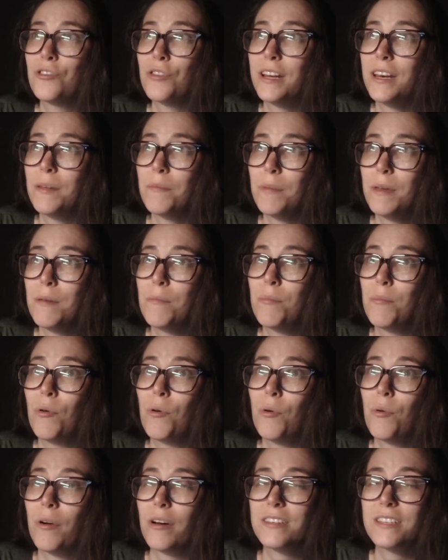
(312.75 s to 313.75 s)
treating
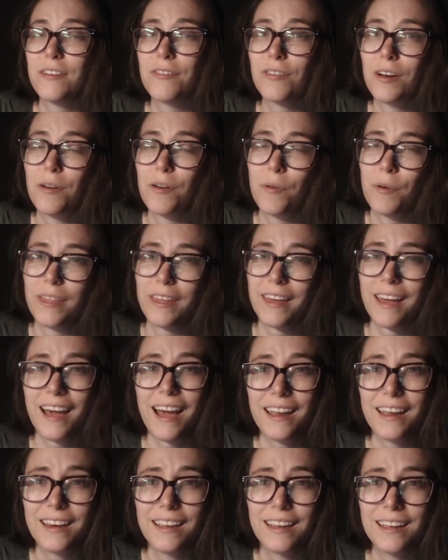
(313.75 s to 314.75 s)
people who are different
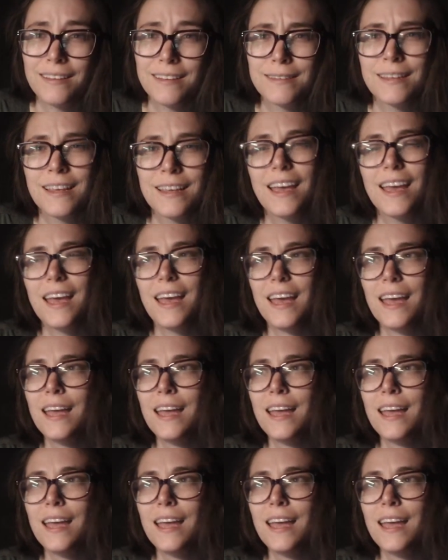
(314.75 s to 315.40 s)
with kindness.